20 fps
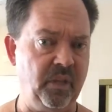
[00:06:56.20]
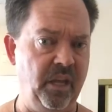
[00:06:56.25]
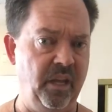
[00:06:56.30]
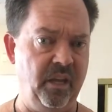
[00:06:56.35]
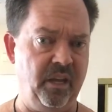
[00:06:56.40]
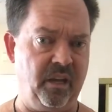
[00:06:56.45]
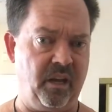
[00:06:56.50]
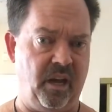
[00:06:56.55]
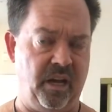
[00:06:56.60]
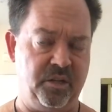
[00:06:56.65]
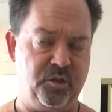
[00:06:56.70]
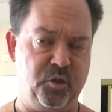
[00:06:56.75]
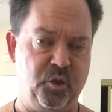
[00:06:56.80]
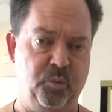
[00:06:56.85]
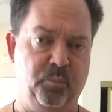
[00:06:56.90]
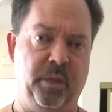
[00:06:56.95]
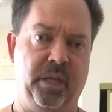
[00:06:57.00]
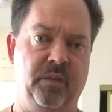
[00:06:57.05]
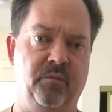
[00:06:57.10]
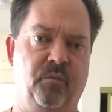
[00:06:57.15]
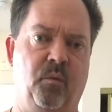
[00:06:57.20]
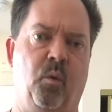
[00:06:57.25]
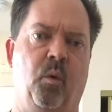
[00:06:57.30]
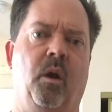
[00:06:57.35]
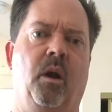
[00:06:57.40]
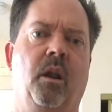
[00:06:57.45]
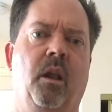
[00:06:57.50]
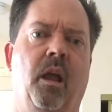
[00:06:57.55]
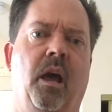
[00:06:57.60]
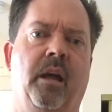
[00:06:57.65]
it got to be
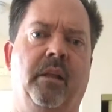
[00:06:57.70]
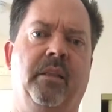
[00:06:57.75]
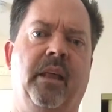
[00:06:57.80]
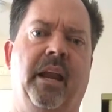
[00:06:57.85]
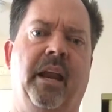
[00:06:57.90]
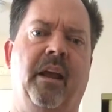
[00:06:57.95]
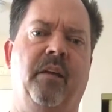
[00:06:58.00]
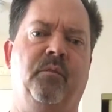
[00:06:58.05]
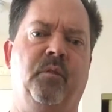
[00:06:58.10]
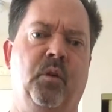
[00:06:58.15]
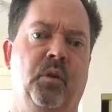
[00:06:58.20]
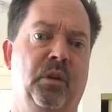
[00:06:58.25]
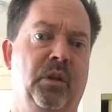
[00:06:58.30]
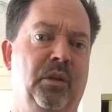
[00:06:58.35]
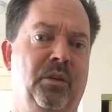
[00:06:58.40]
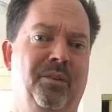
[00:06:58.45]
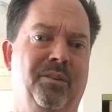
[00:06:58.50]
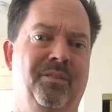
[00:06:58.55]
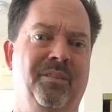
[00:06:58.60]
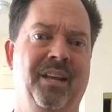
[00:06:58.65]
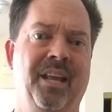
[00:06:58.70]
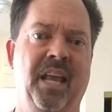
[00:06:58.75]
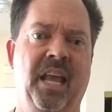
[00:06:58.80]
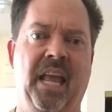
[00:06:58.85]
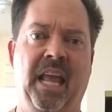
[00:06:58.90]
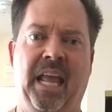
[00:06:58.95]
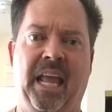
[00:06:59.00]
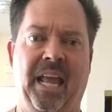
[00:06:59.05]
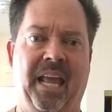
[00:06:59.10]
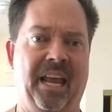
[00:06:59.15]
4 o'clock that afternoon,
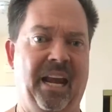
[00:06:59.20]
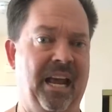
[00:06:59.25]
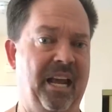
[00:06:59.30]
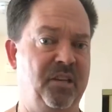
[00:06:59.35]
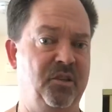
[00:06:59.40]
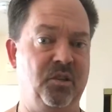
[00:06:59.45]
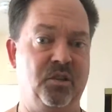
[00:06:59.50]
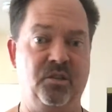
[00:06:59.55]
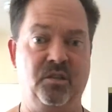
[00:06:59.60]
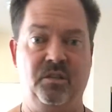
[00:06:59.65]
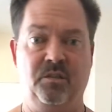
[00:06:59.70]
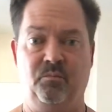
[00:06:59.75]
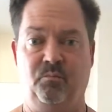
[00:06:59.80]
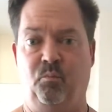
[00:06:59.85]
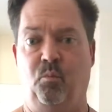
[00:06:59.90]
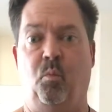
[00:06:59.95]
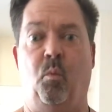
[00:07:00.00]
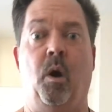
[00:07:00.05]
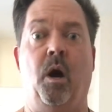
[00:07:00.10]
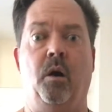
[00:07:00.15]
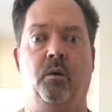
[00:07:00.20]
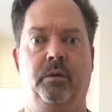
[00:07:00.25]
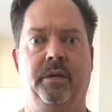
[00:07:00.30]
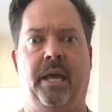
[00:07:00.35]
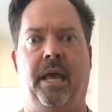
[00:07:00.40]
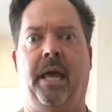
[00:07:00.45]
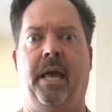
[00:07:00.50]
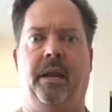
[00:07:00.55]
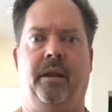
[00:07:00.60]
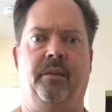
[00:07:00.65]
and I just walked
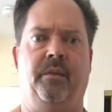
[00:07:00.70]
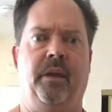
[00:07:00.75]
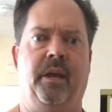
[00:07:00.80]
out of